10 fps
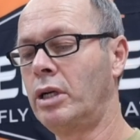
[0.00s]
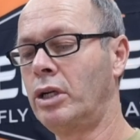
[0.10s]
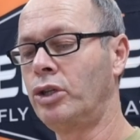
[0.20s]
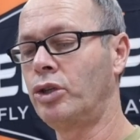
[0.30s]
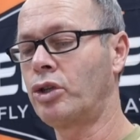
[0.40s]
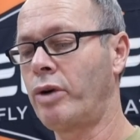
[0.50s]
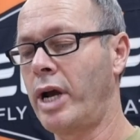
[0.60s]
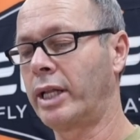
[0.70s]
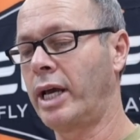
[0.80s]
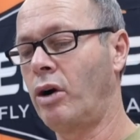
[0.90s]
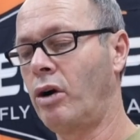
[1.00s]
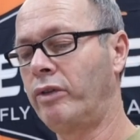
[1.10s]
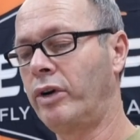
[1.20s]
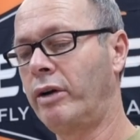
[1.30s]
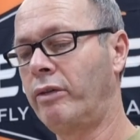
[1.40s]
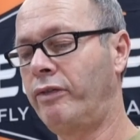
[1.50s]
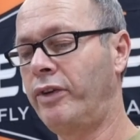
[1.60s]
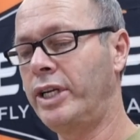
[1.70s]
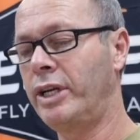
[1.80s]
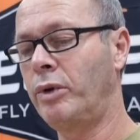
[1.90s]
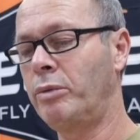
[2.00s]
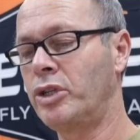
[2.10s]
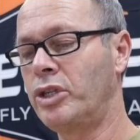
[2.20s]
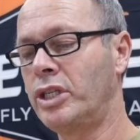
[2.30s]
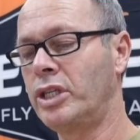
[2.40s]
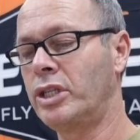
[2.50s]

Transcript: Just crank that over, feed in with my scissors